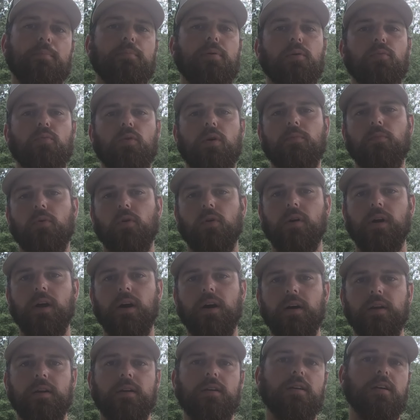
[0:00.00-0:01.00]
Put one more
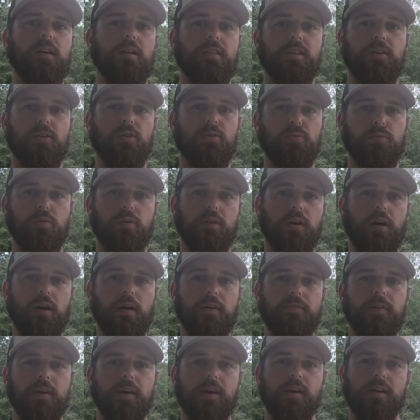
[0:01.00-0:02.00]
on, cut the old one
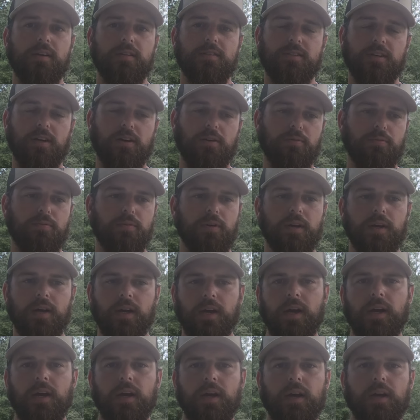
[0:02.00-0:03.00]
off. So
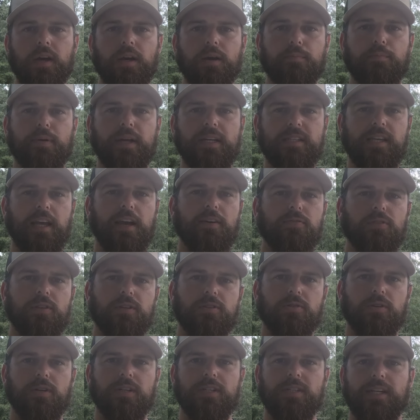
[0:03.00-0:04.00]
be safe with
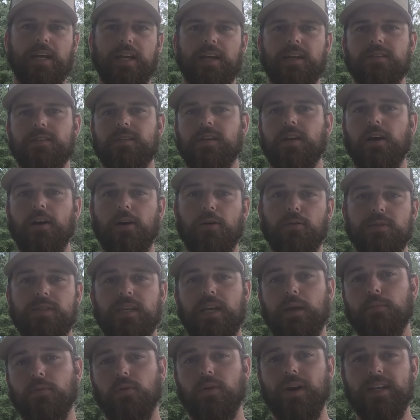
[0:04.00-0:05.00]
the tree stands. Always
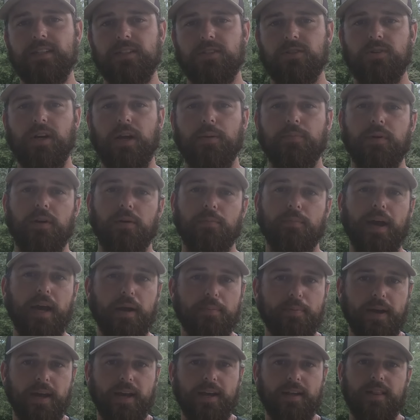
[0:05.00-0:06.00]
keep a ratchet strap in your
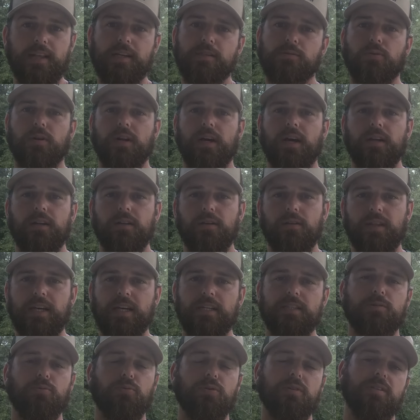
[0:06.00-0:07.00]
backpack. That's what I do.
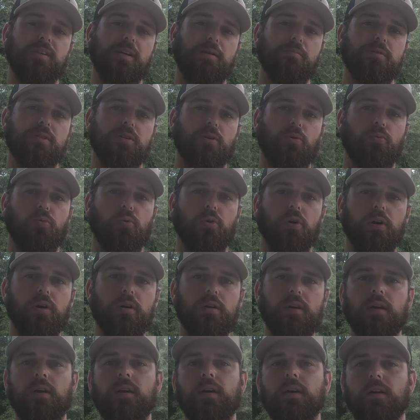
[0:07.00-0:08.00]
That's what seems to
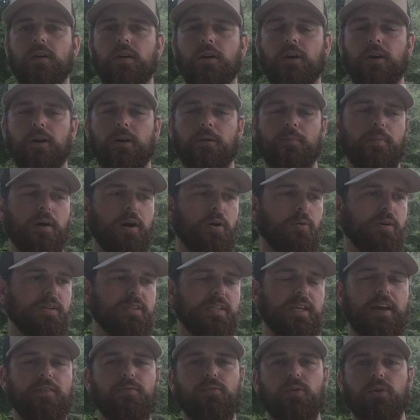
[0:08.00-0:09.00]
work. Um,
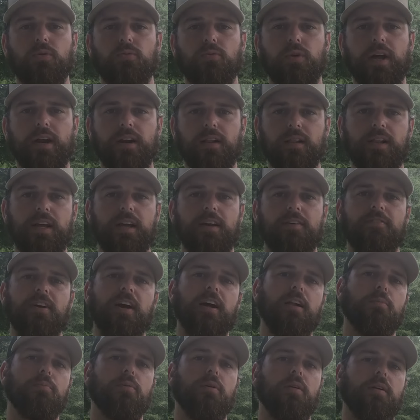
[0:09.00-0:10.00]
always have one readily
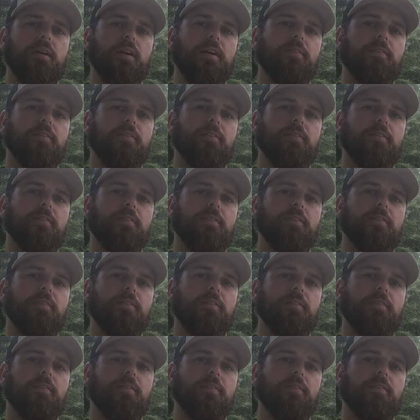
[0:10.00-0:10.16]
available.